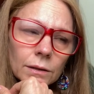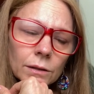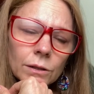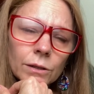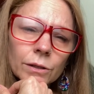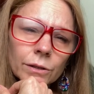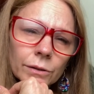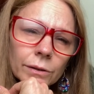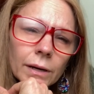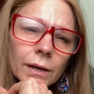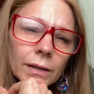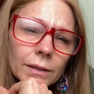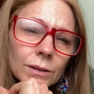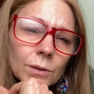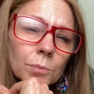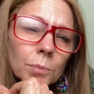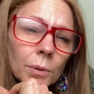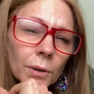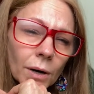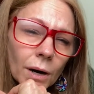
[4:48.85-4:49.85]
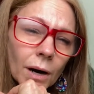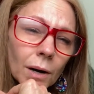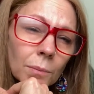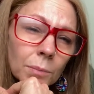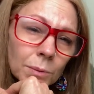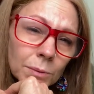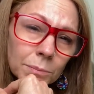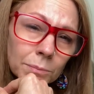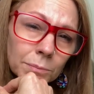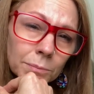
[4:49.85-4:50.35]
you're not the
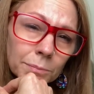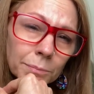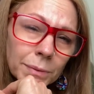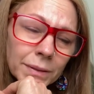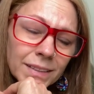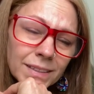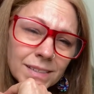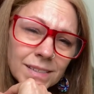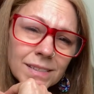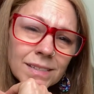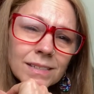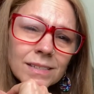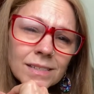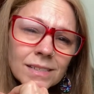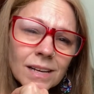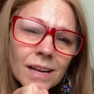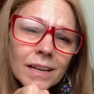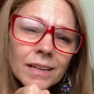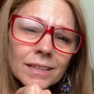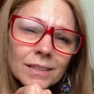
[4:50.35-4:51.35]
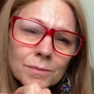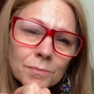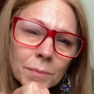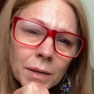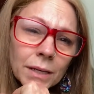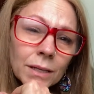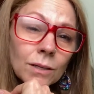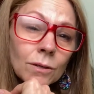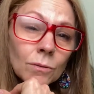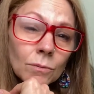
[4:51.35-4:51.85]
problem, but it's designed to
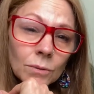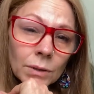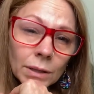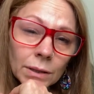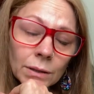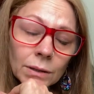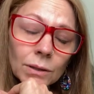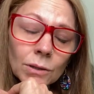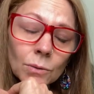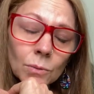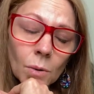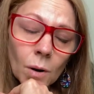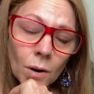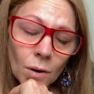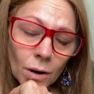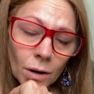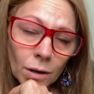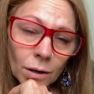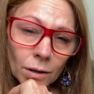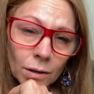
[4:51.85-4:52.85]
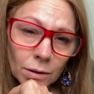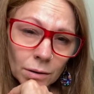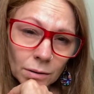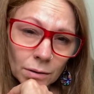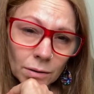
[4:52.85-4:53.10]
make you think you are.